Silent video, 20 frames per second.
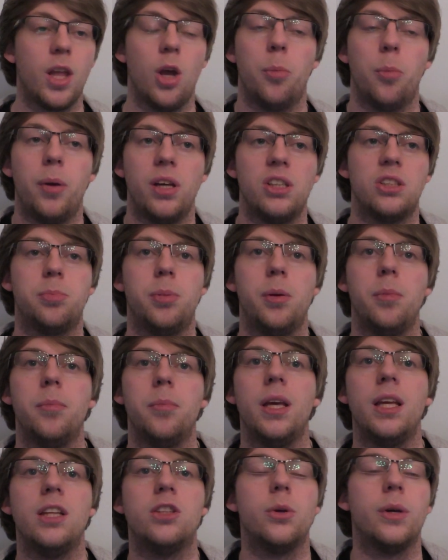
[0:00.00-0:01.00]
It'll basically be
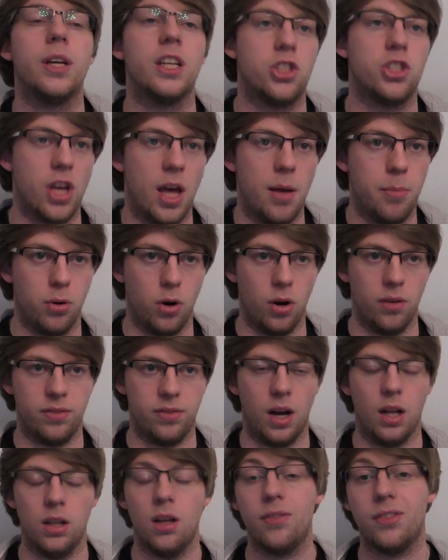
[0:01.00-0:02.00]
me doing a deck
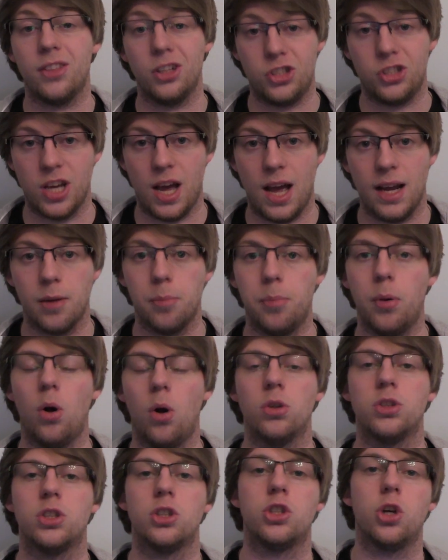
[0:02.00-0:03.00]
profile of the deck, but
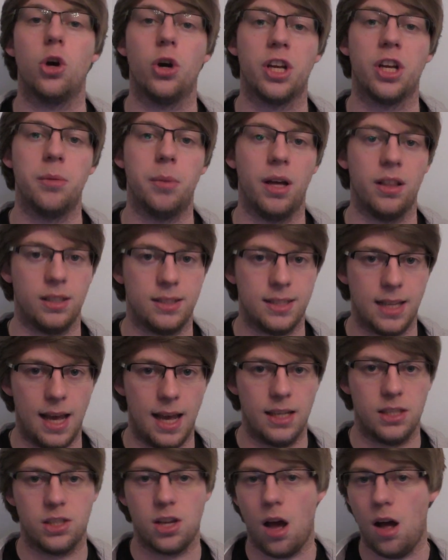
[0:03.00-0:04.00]
also talking about the
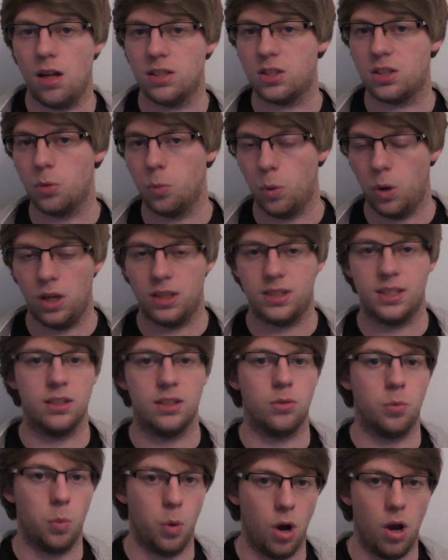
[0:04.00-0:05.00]
text, cards that work,
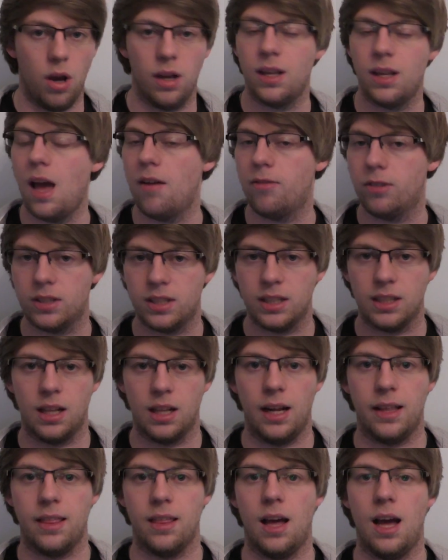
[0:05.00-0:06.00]
didn't work, everything
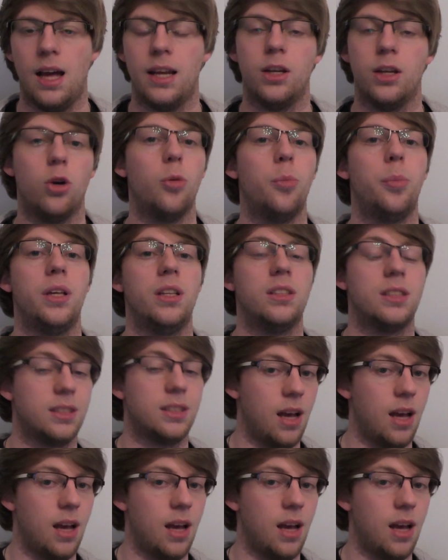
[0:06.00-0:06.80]
like that, and it'll be